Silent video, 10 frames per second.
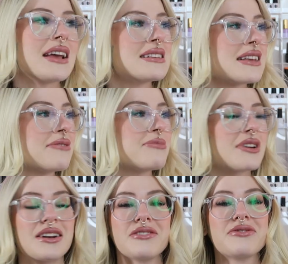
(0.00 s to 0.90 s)
I guess I'm
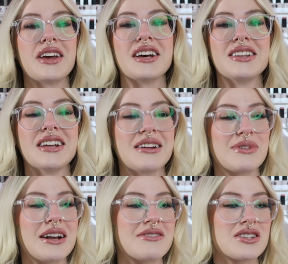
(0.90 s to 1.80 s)
gonna fail and I'm
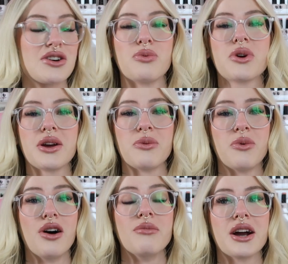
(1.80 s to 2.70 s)
gonna have to go work at
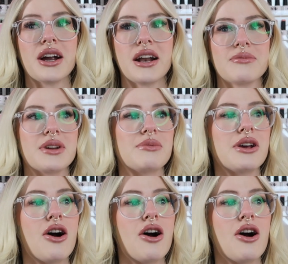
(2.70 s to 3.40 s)
Walmart and I'm gonna be